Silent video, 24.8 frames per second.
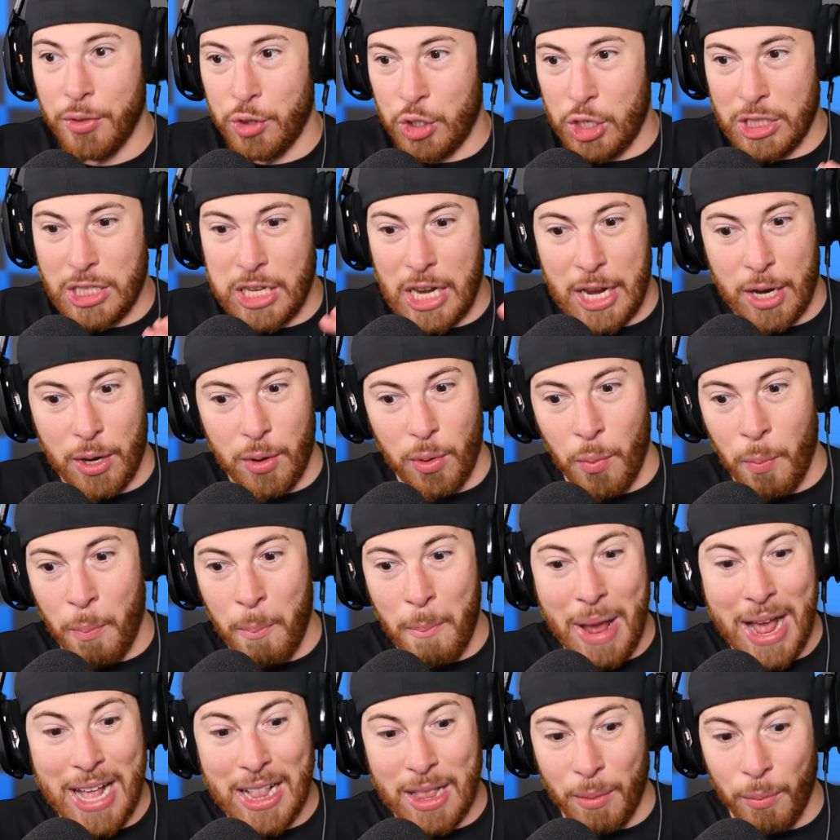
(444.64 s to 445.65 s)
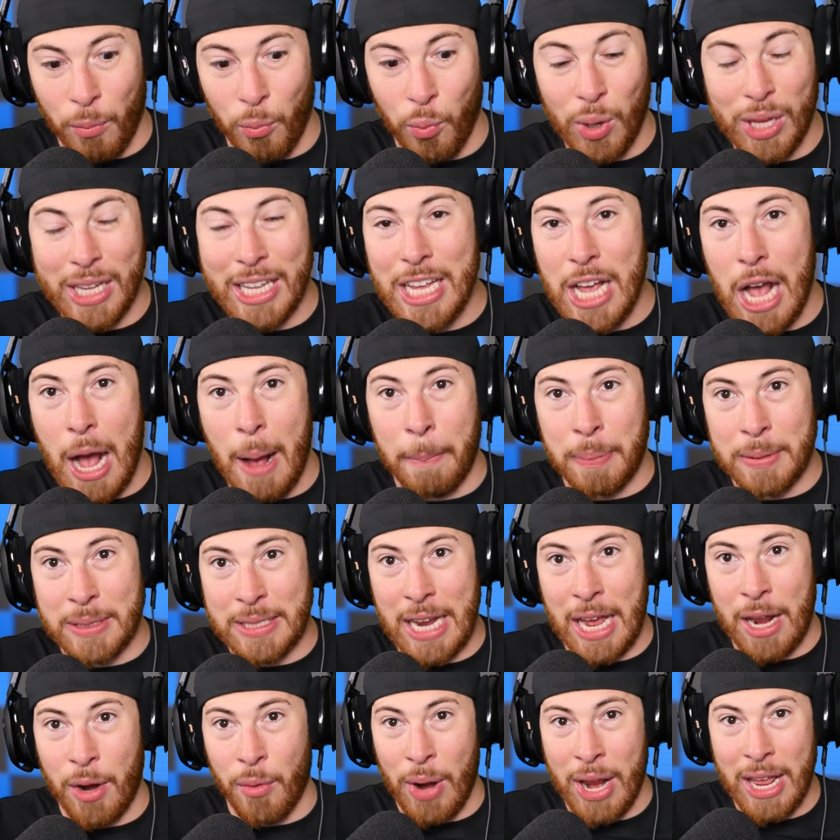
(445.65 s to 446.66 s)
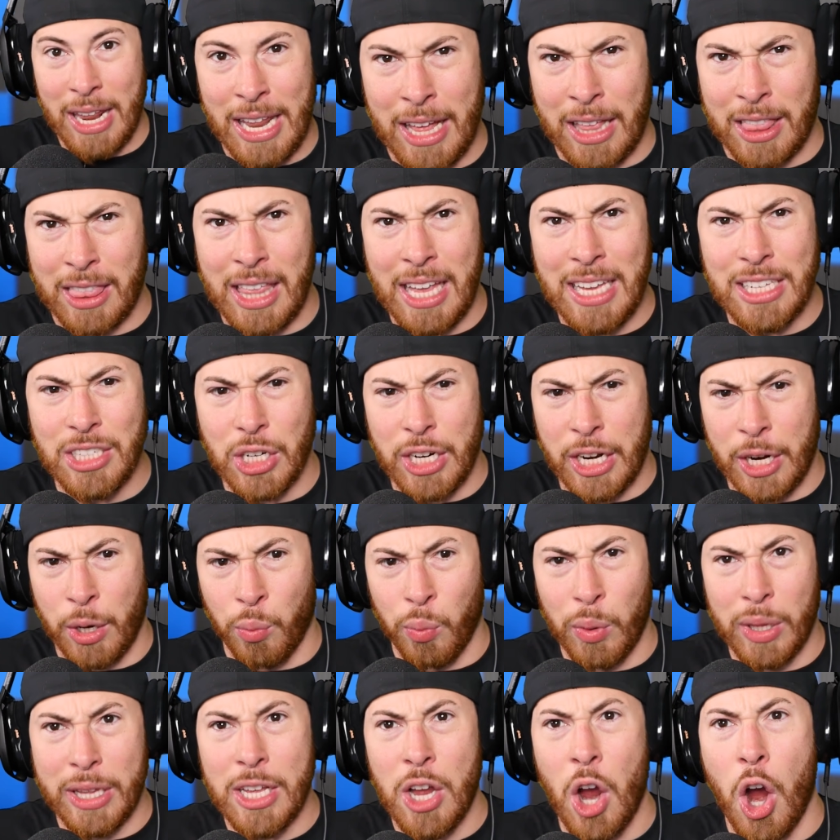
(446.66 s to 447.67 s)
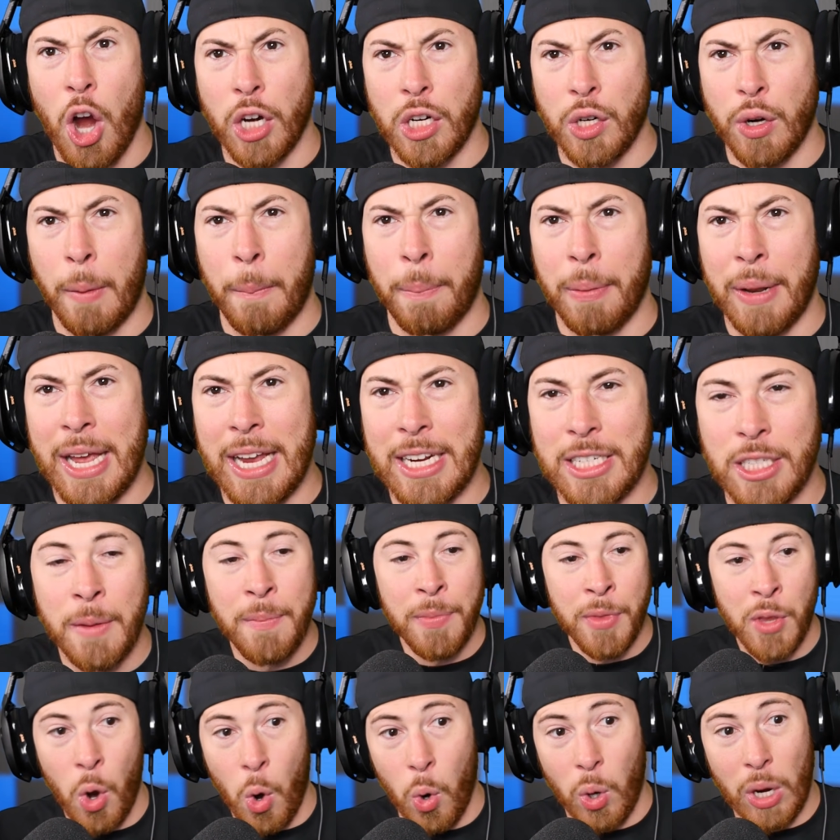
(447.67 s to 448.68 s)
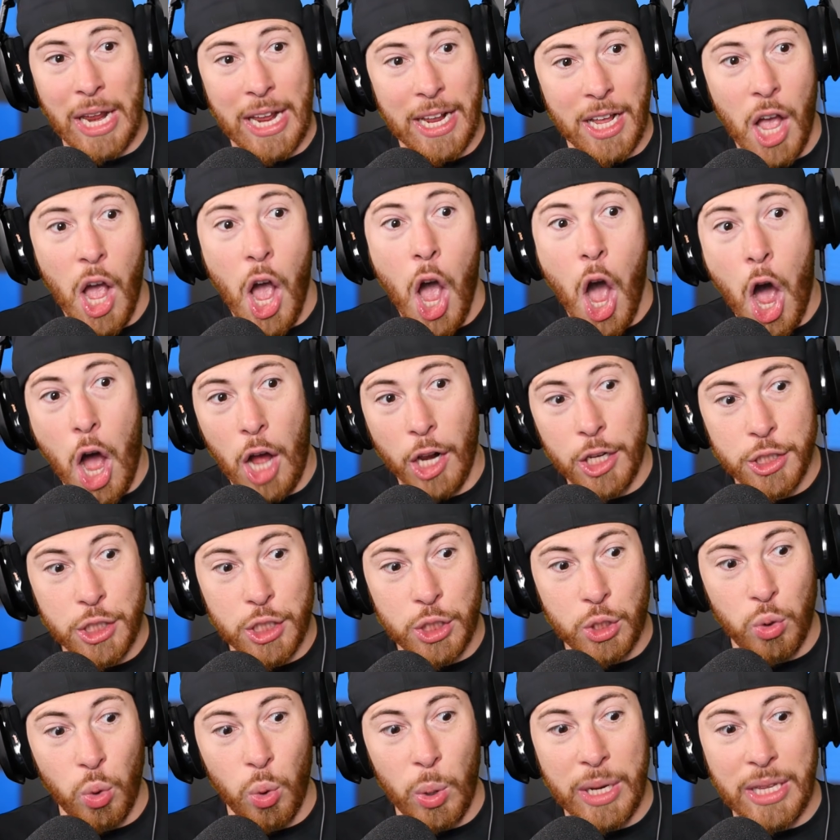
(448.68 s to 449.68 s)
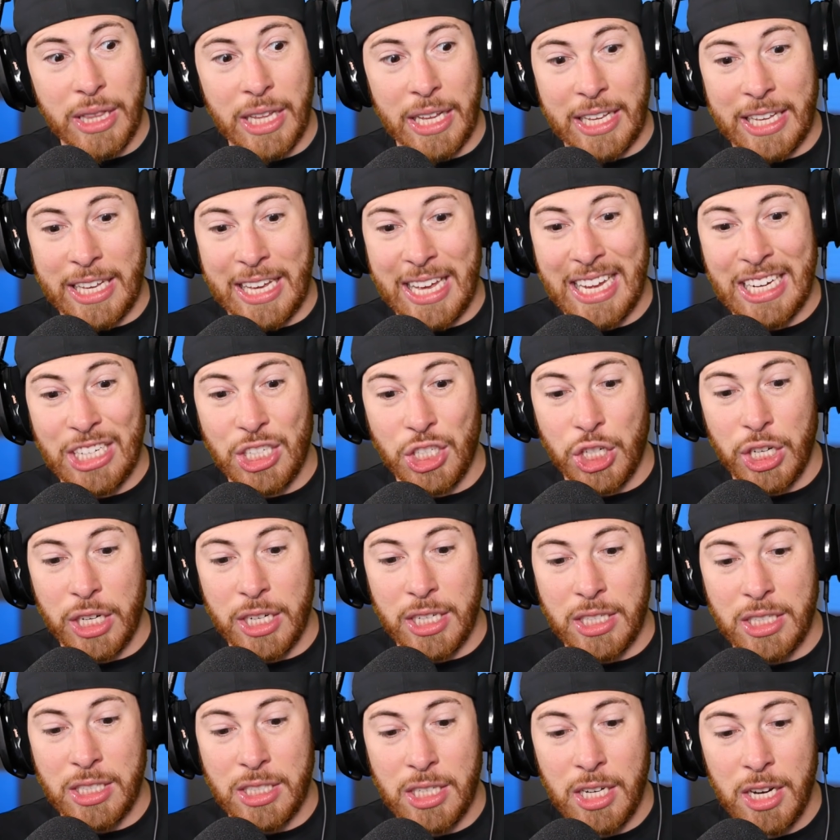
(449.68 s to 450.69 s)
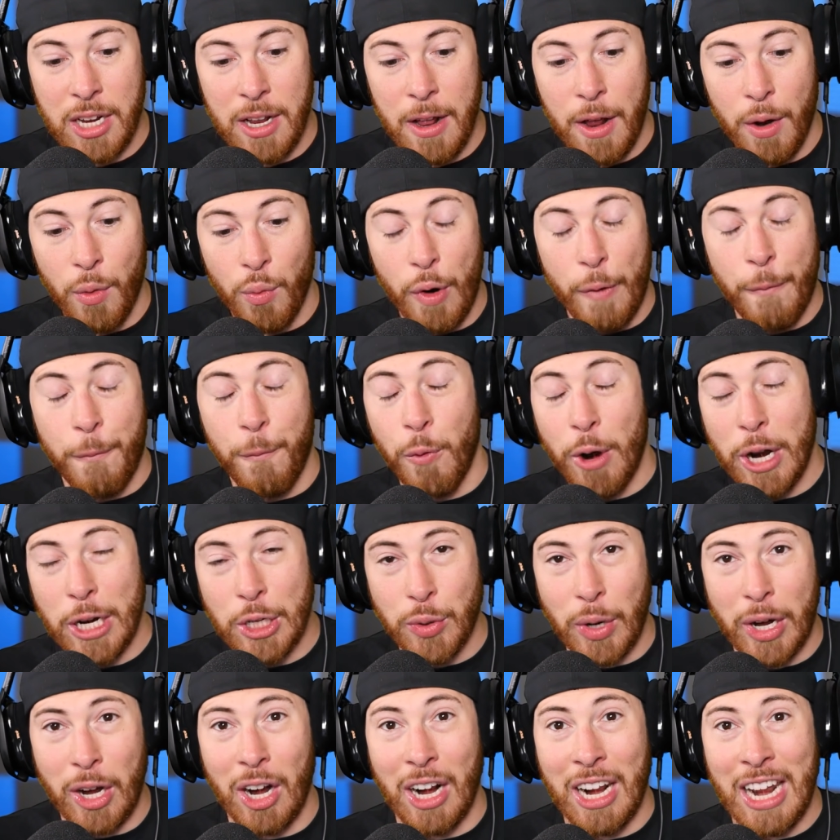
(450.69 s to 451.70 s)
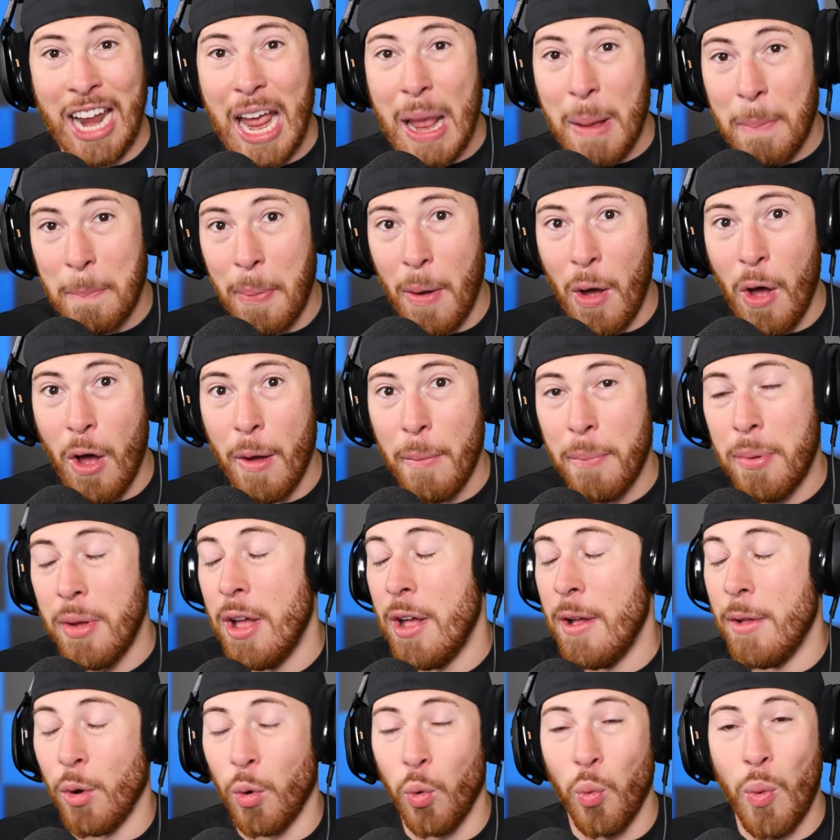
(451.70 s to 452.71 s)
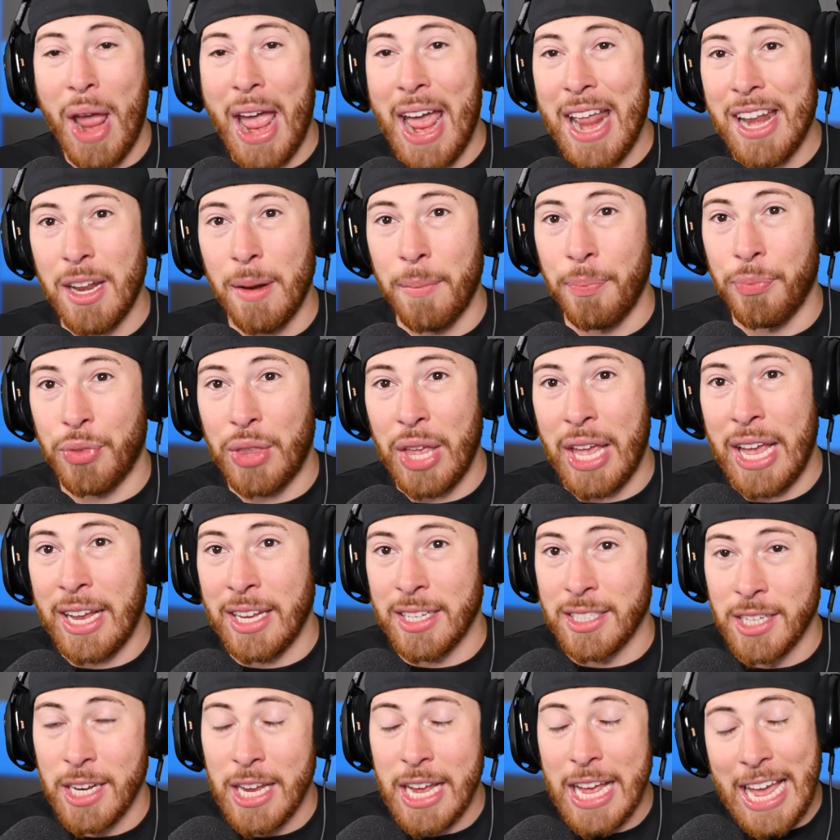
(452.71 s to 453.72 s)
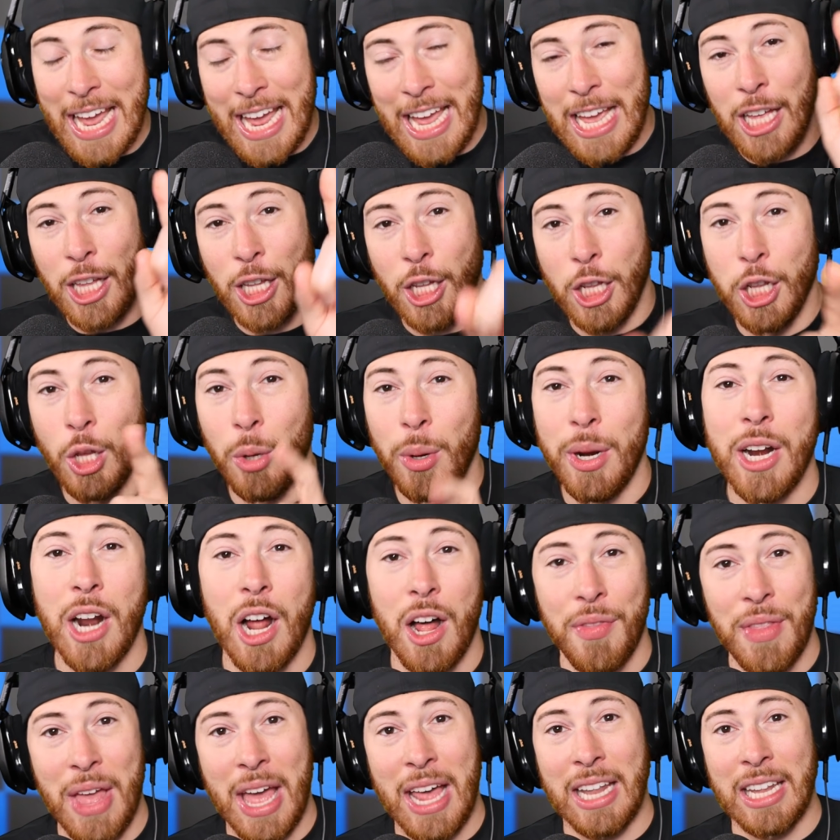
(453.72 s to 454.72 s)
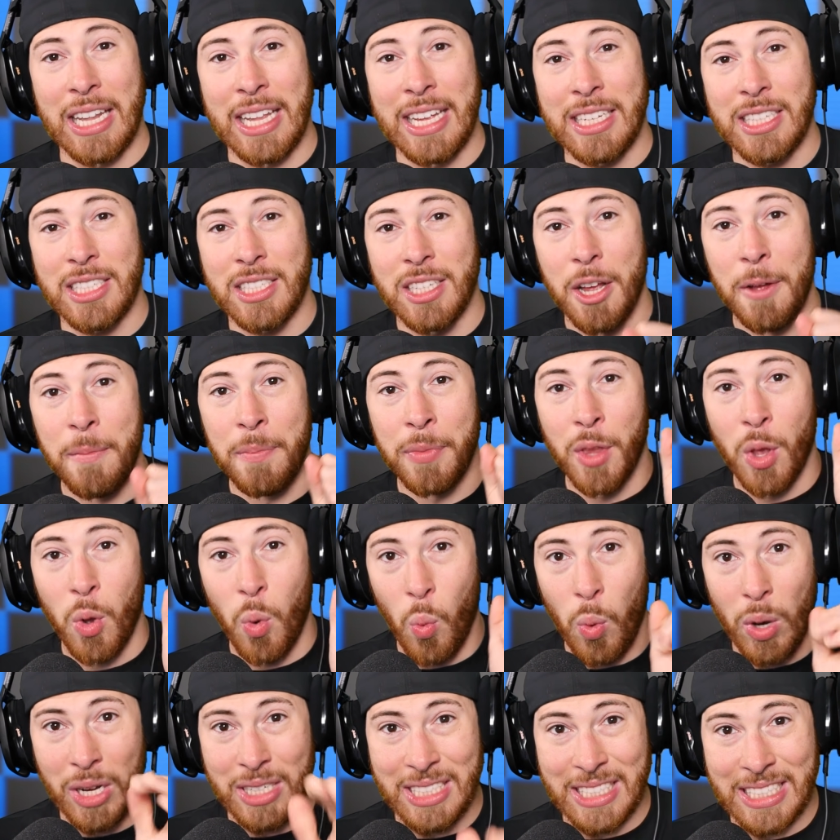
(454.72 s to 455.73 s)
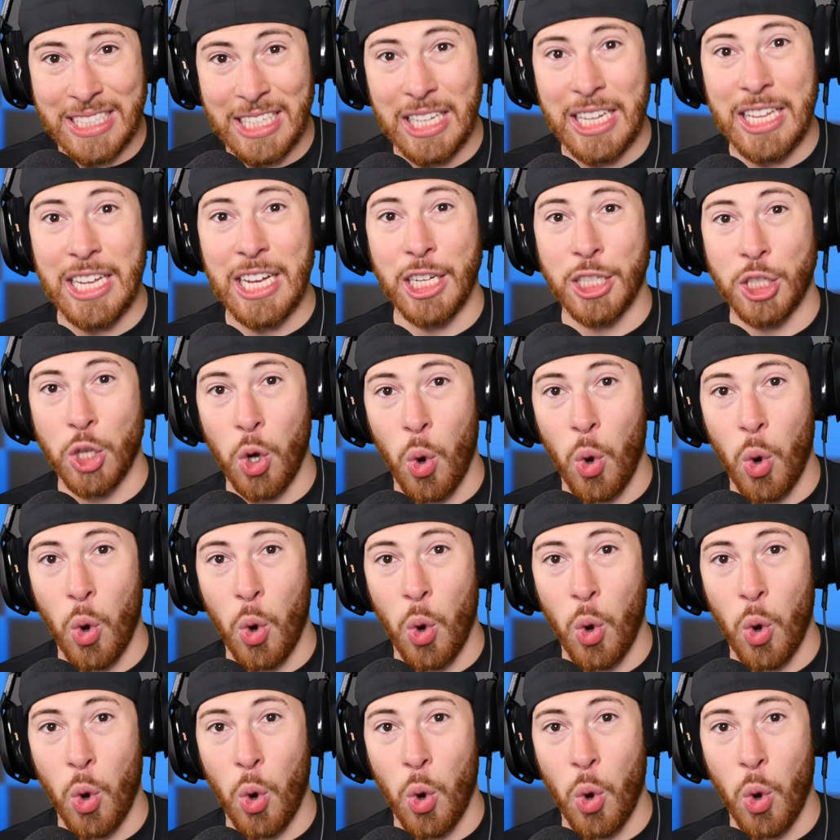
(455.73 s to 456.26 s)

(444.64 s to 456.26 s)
just like make them really upset, right? Like things are like really hard to replace or like unscrewing the kitchen's refrigerator light bulb, random things. Included on that list was stealing a